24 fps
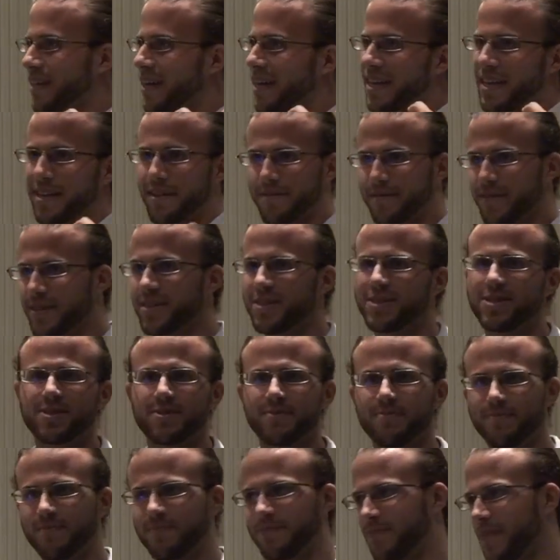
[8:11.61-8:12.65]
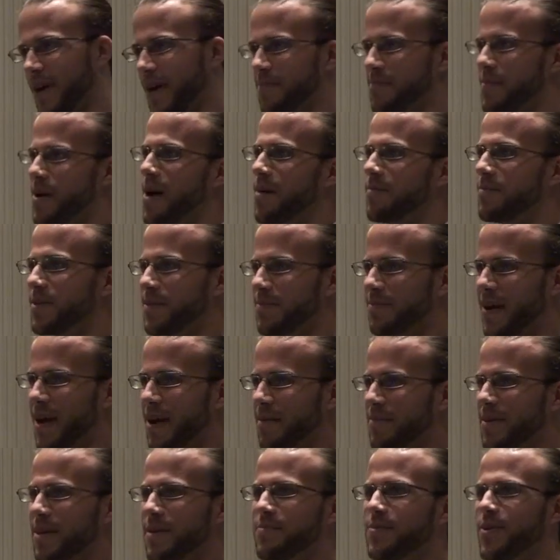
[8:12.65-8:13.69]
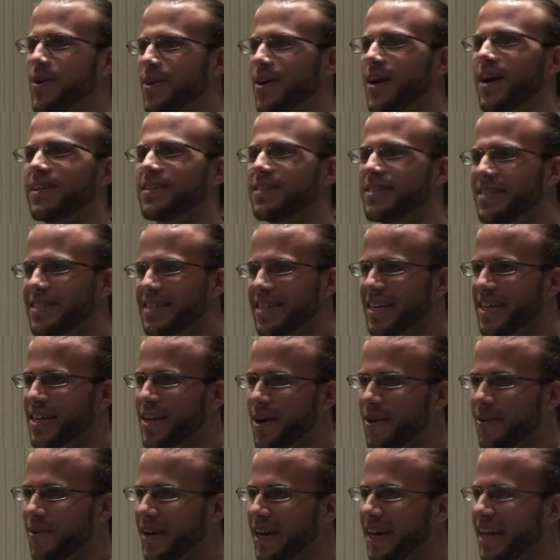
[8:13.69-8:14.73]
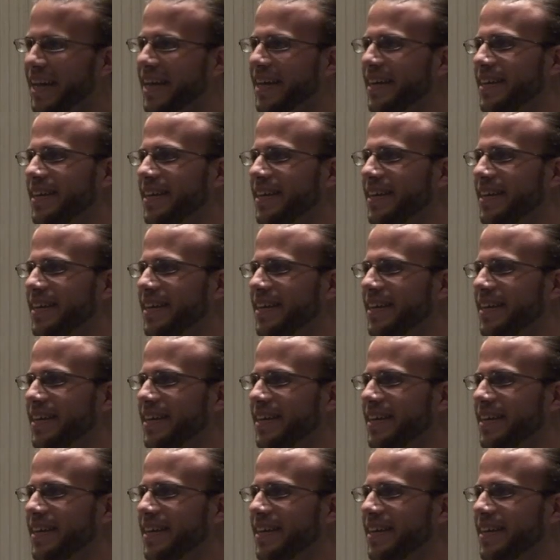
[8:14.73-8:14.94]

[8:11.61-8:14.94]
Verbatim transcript: I convinced my mom to buy me a book on C coding,